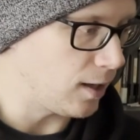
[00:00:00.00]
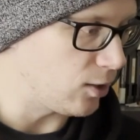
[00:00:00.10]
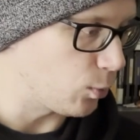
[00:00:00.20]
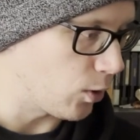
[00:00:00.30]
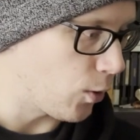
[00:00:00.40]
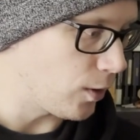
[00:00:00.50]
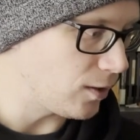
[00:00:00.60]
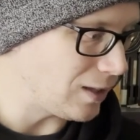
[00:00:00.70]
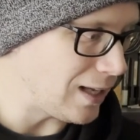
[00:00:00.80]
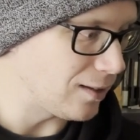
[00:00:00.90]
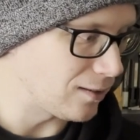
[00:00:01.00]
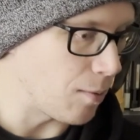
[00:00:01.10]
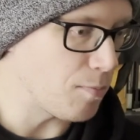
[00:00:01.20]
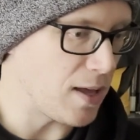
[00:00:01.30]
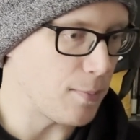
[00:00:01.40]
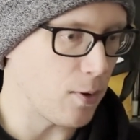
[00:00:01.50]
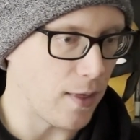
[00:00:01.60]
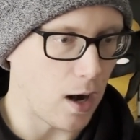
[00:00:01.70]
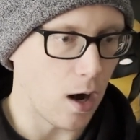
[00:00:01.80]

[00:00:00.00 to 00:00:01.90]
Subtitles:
is we're going to see some people that